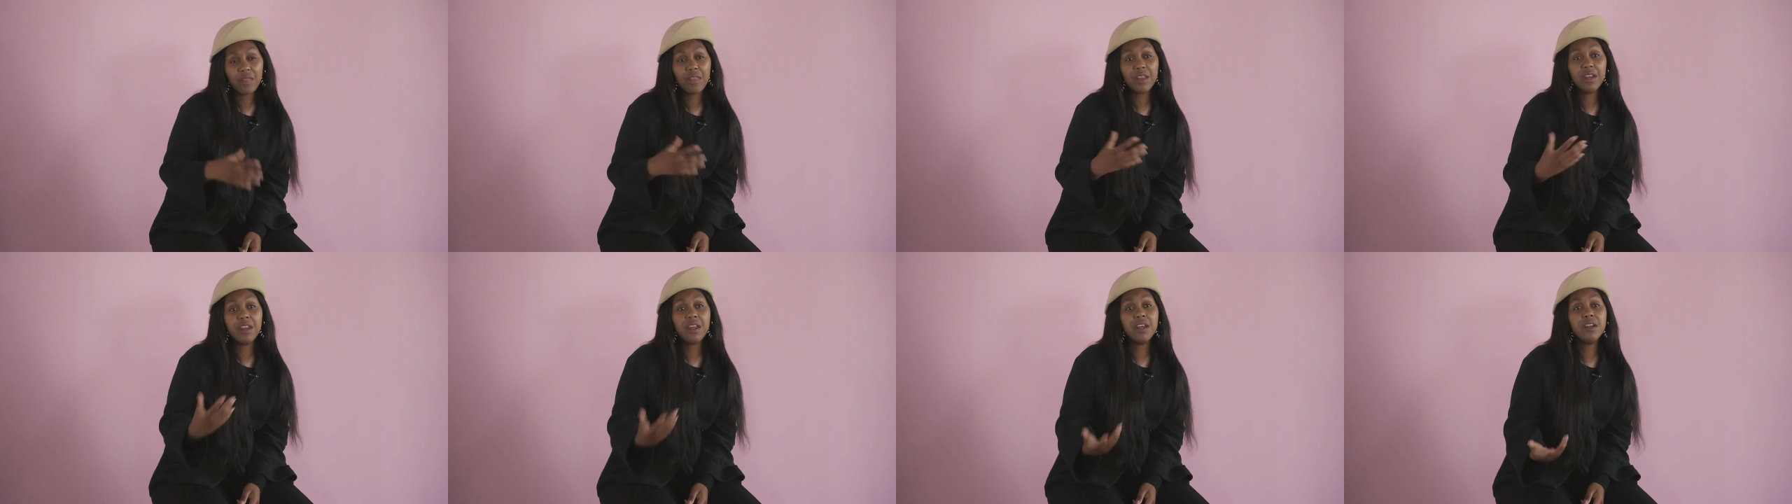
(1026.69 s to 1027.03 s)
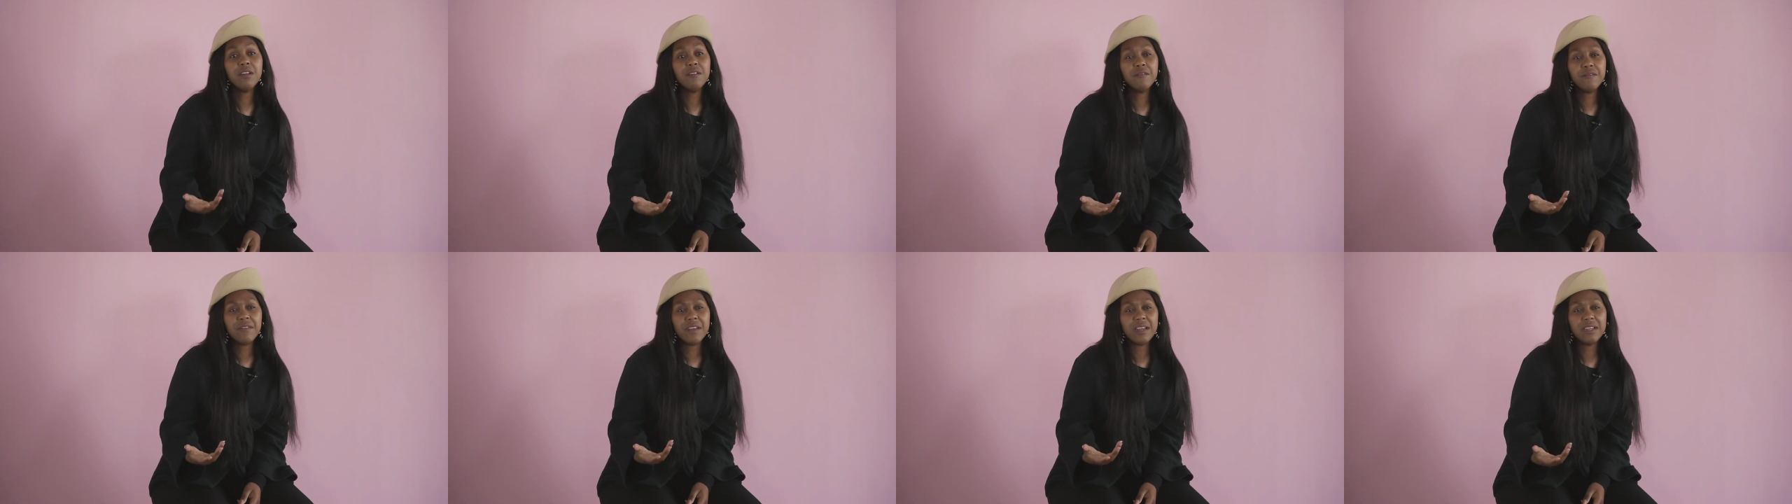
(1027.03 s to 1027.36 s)
than
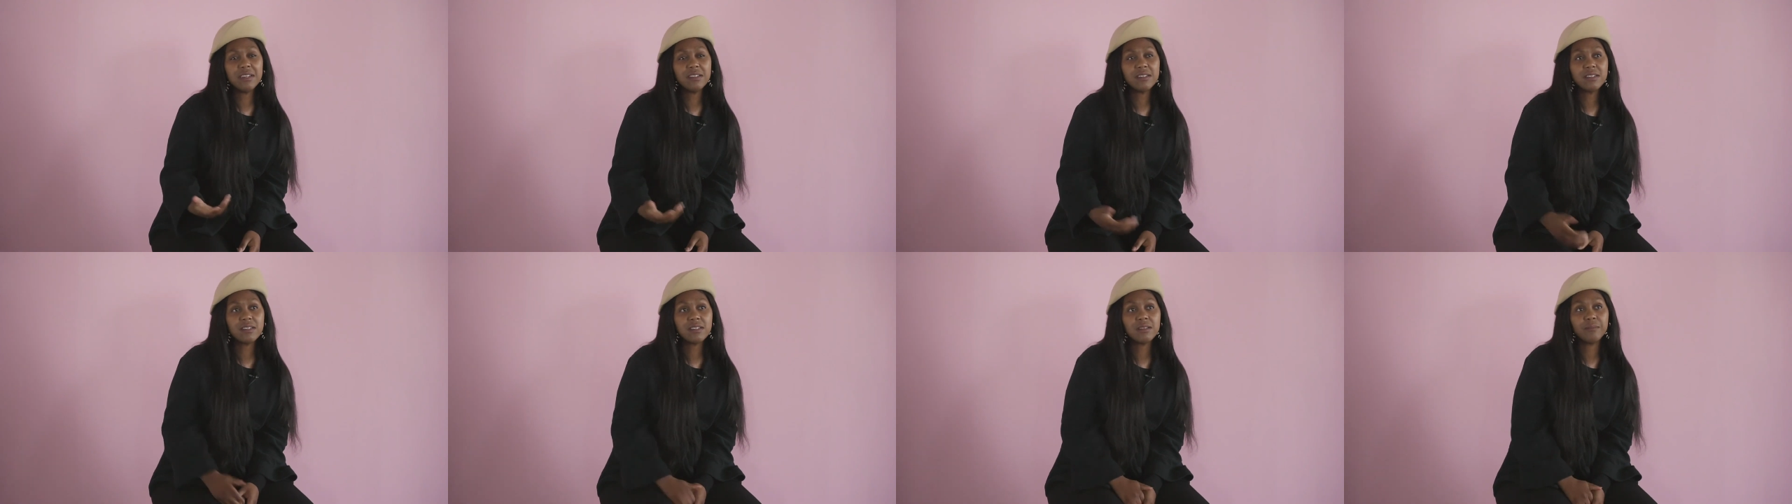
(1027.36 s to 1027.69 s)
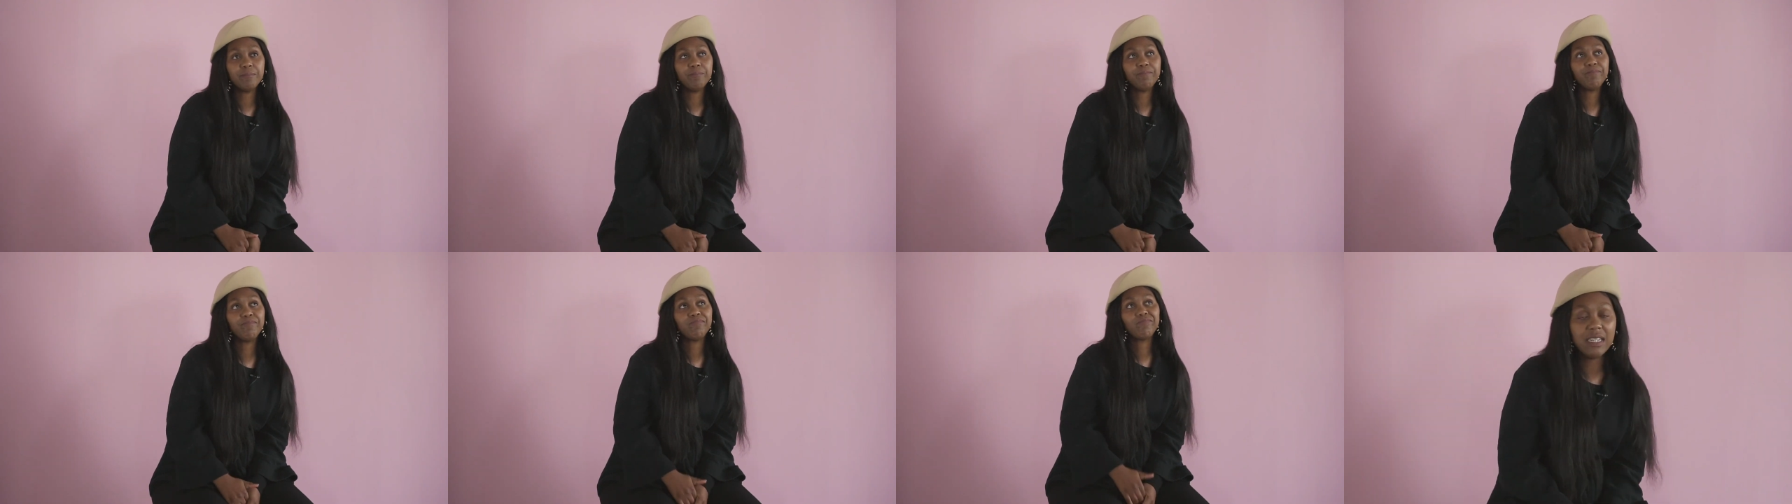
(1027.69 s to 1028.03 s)
innovate
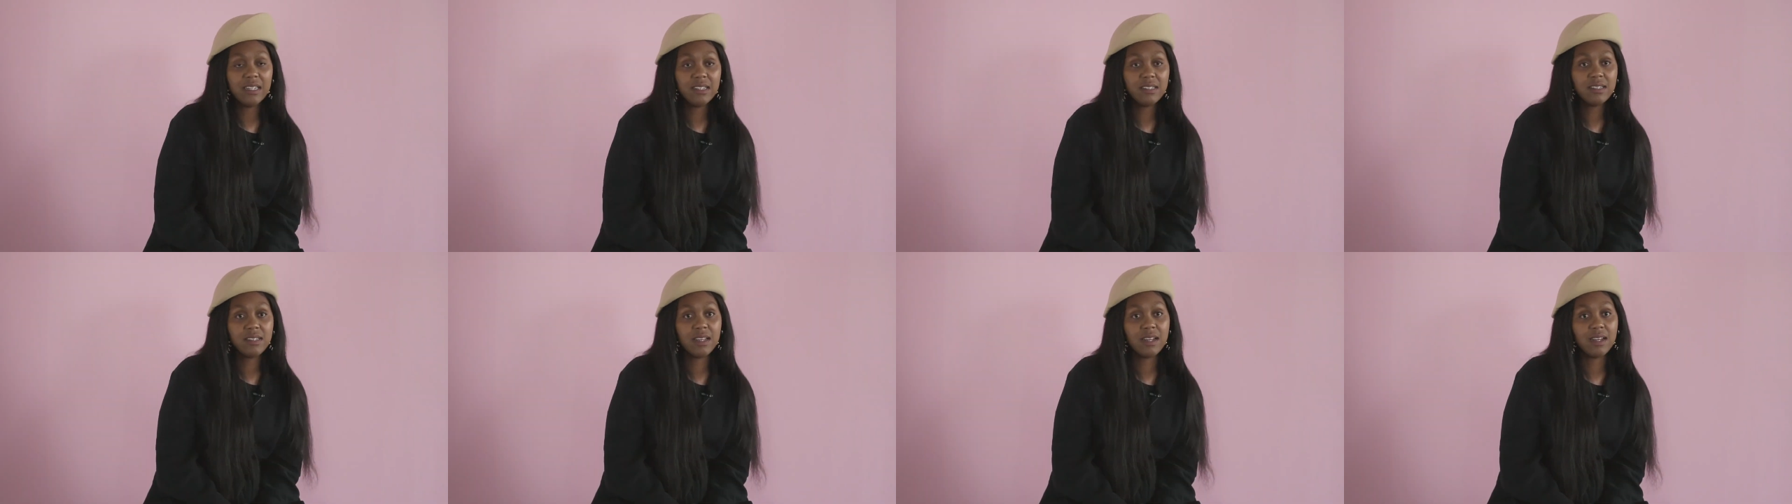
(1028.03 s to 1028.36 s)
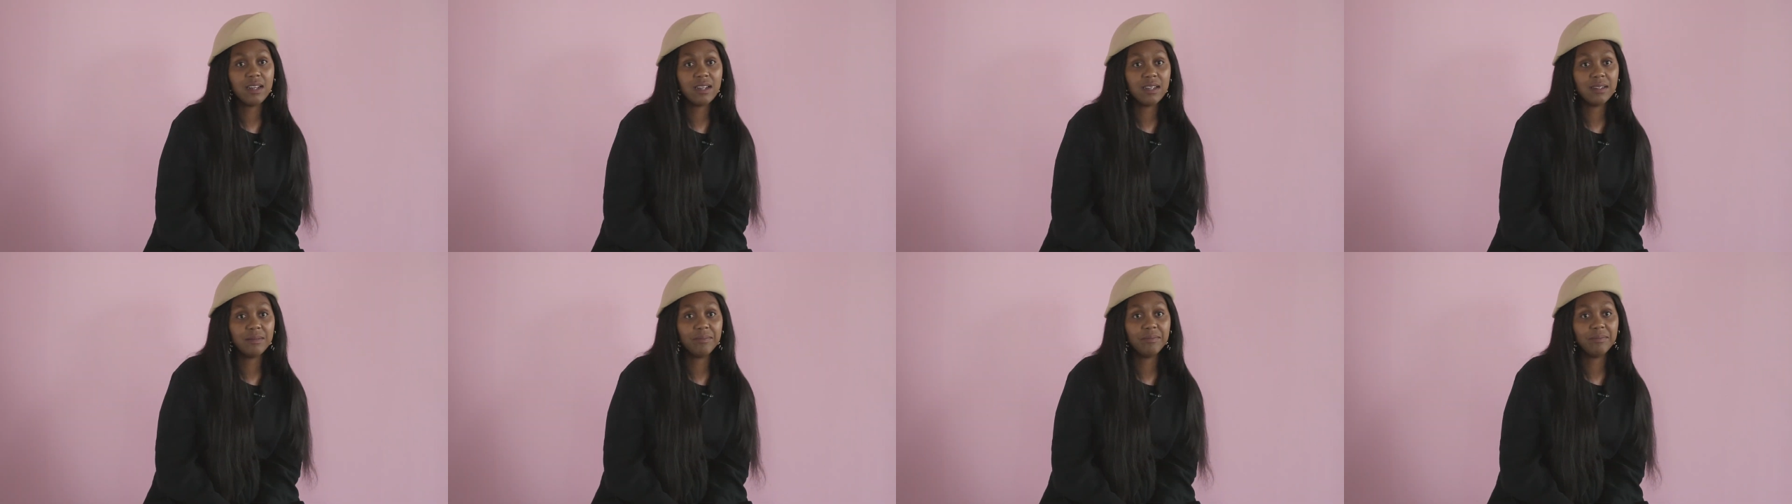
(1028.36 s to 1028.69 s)
is
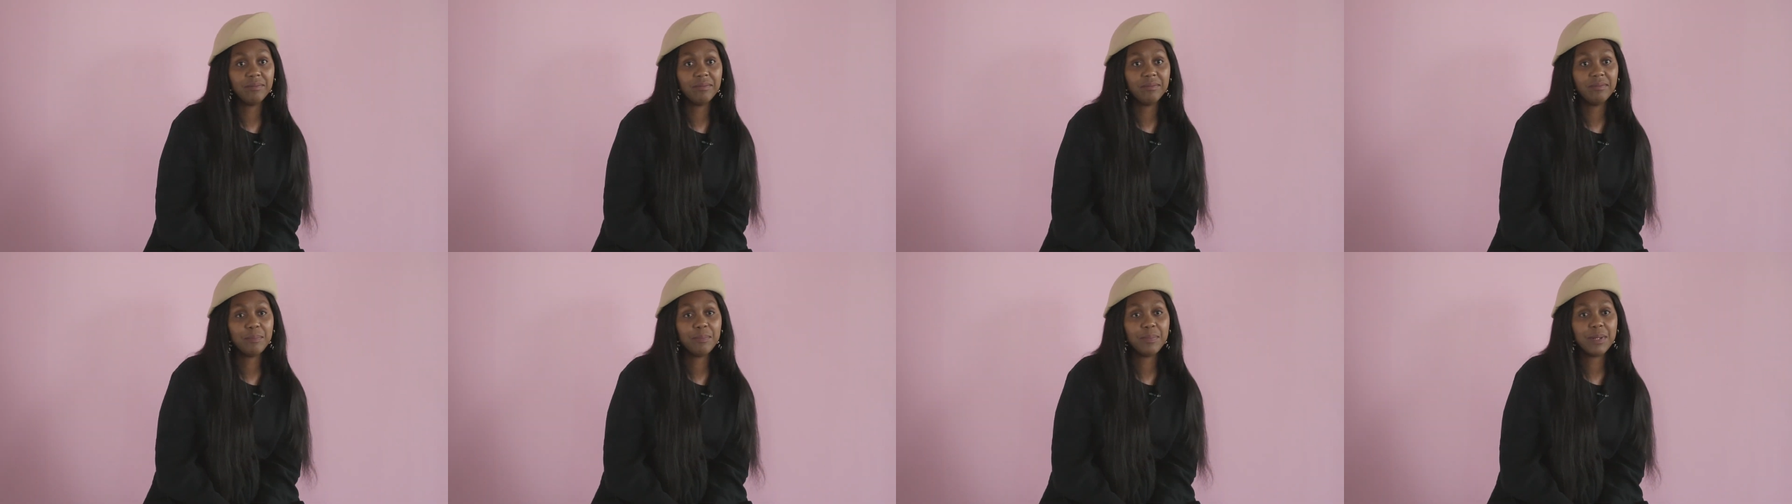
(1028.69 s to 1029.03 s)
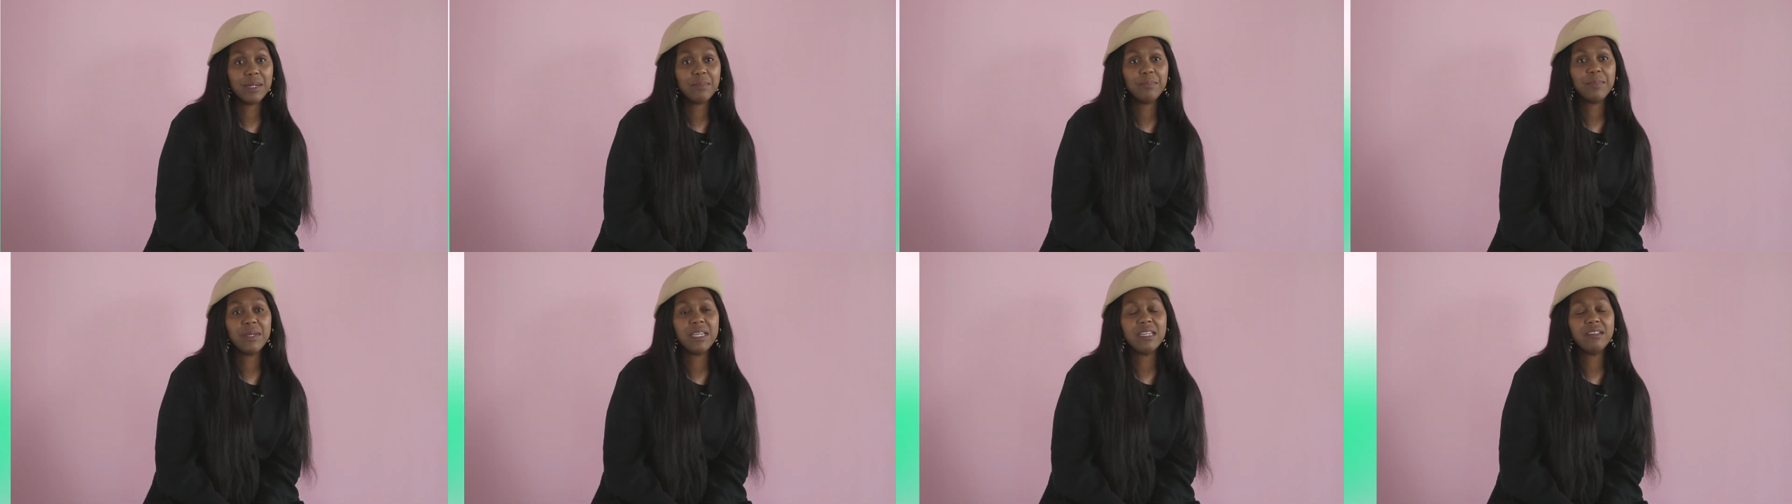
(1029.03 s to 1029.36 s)
a
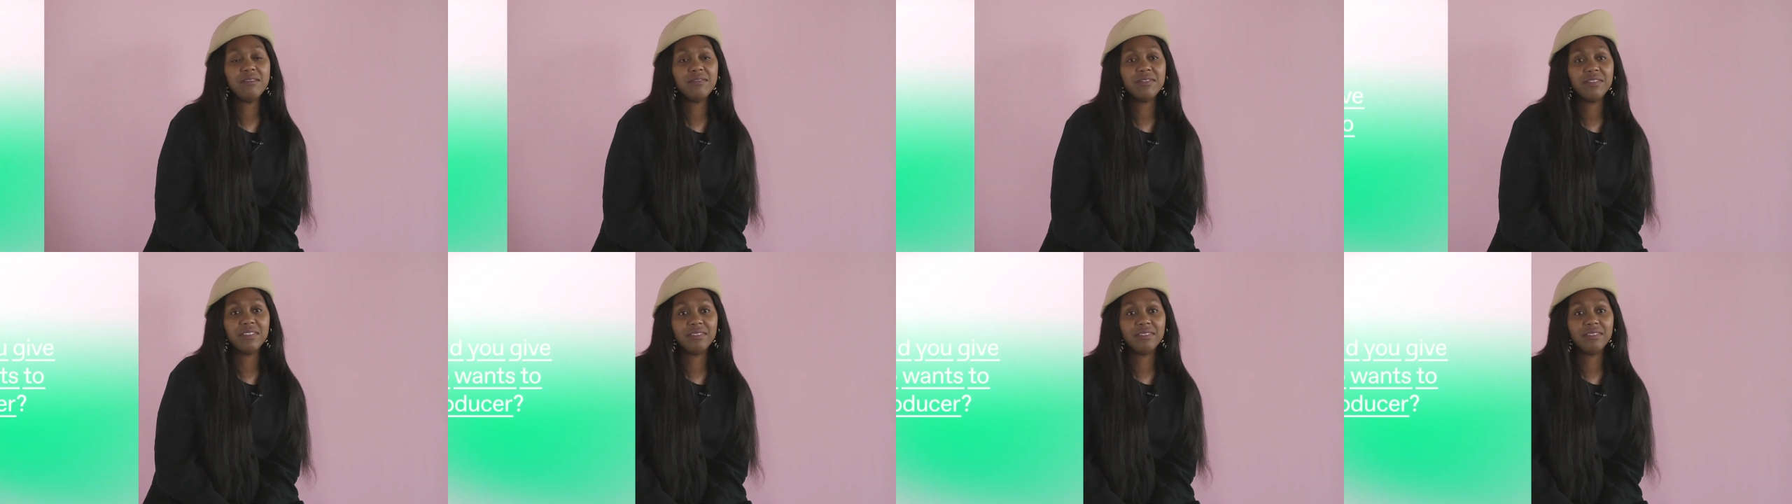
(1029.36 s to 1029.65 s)
pet peeve.